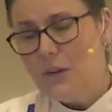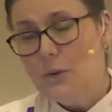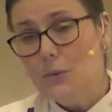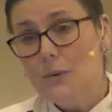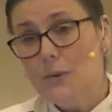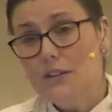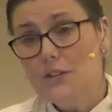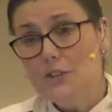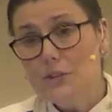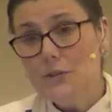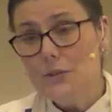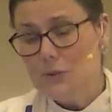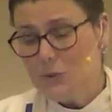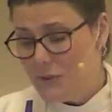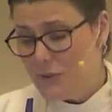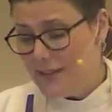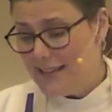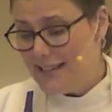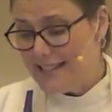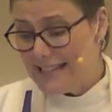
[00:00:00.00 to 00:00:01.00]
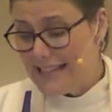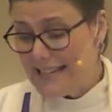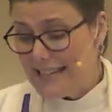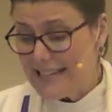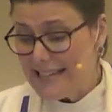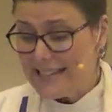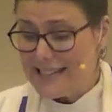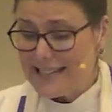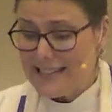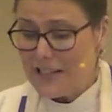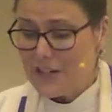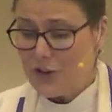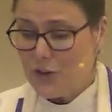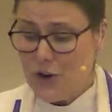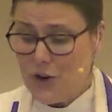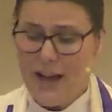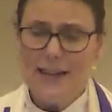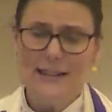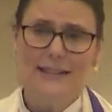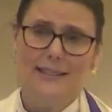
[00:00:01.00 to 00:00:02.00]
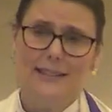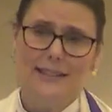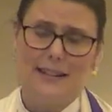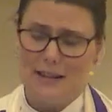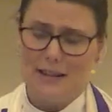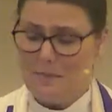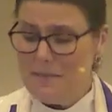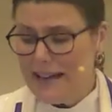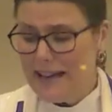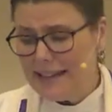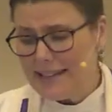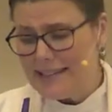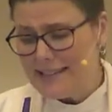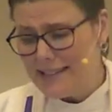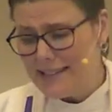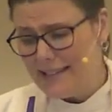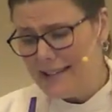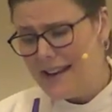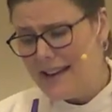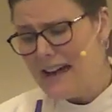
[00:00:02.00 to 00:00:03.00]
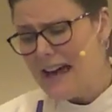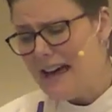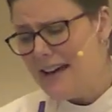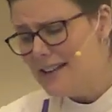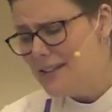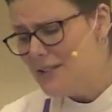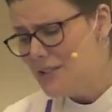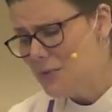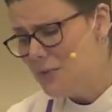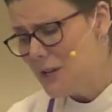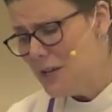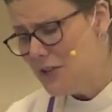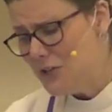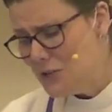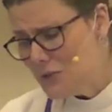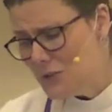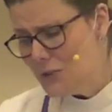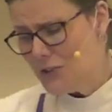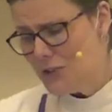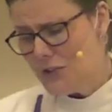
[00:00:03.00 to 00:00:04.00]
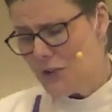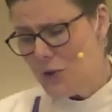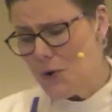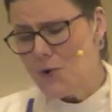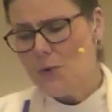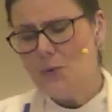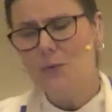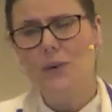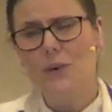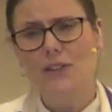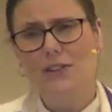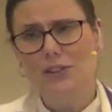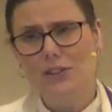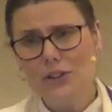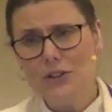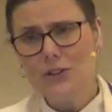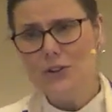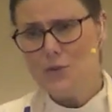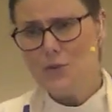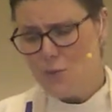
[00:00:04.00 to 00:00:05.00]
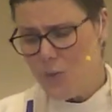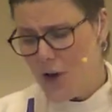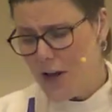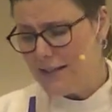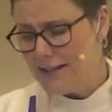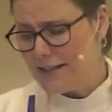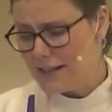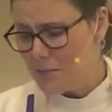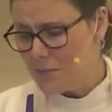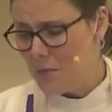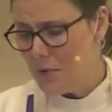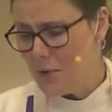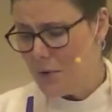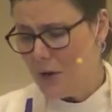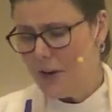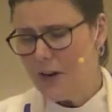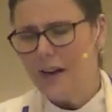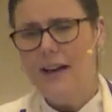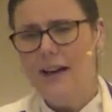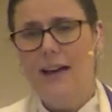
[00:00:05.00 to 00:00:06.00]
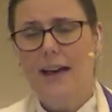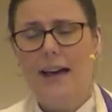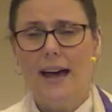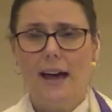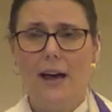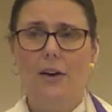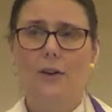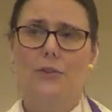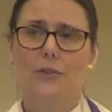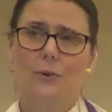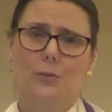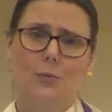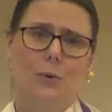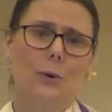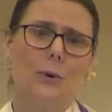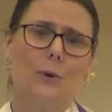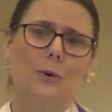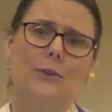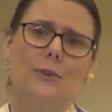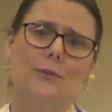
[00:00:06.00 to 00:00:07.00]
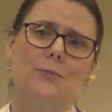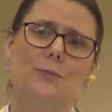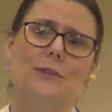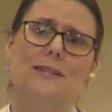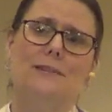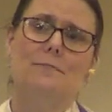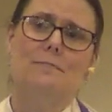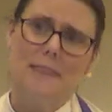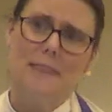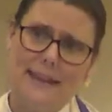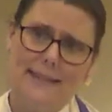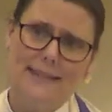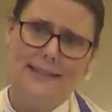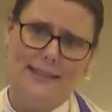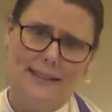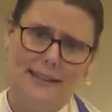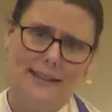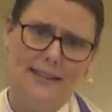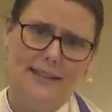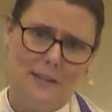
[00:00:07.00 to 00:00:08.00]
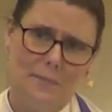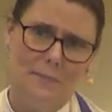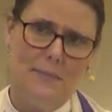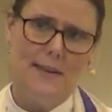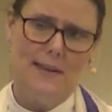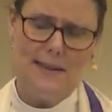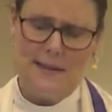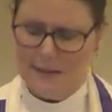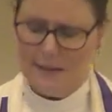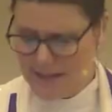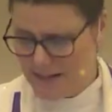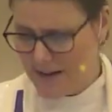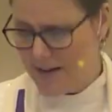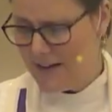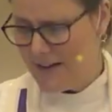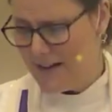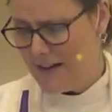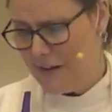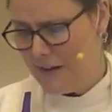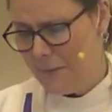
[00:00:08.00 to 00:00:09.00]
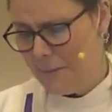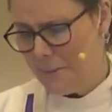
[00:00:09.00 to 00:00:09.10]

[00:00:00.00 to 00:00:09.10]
We do these things that Christ commanded, and as we do so, we learn once more how the world was meant to be done.